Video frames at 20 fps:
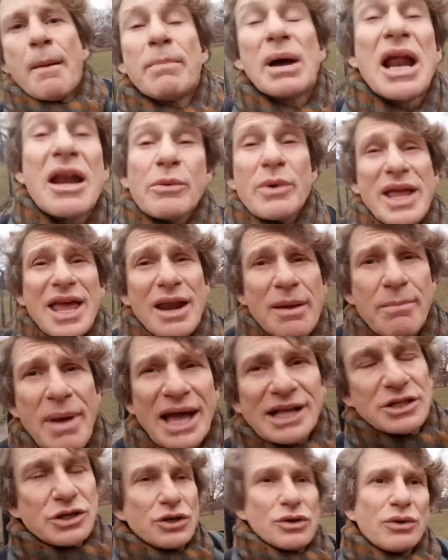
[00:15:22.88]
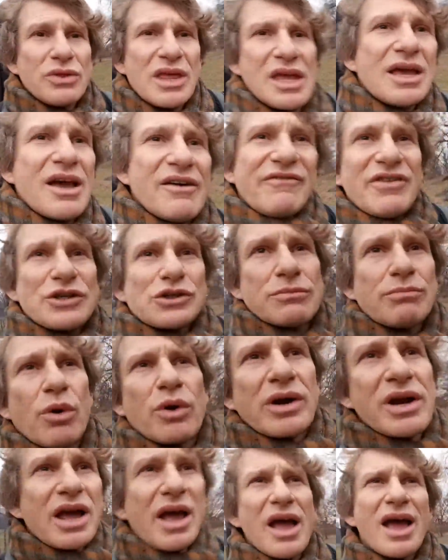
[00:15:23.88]
But anyway, getting back to the vision
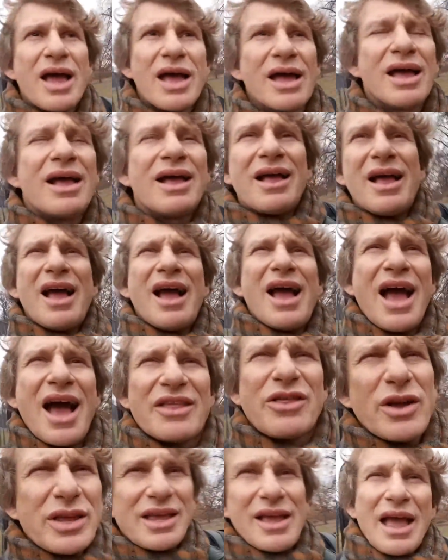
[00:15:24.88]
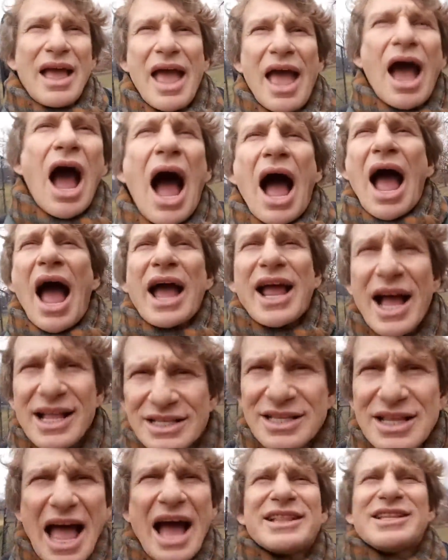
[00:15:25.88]
board,
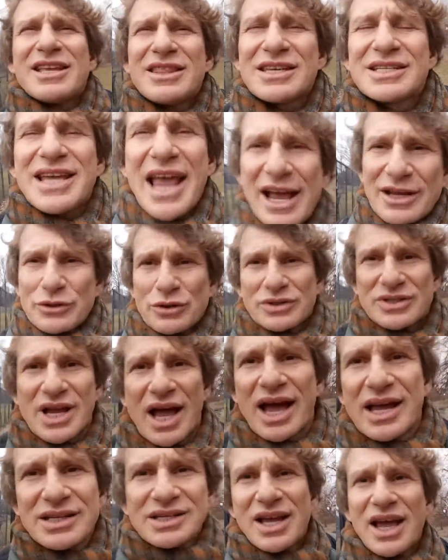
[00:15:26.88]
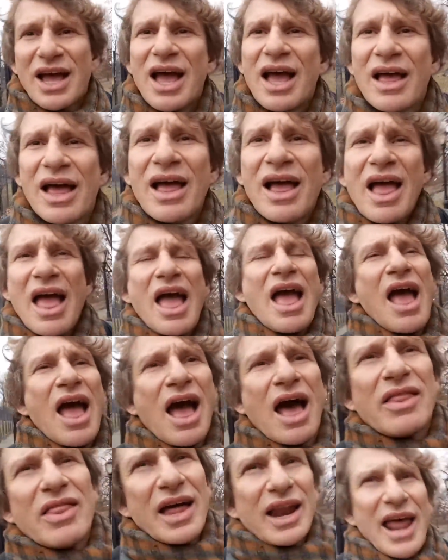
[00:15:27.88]
I did this exercise
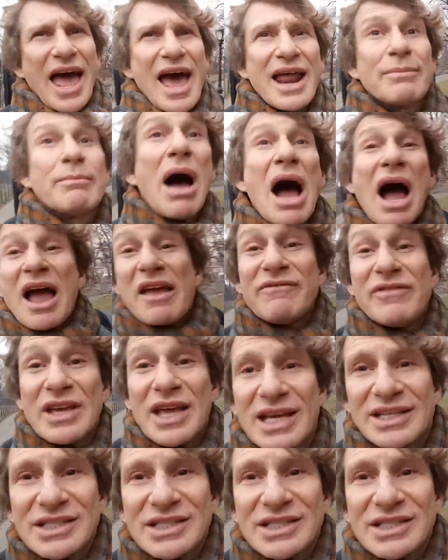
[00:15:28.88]
that Adam Ivy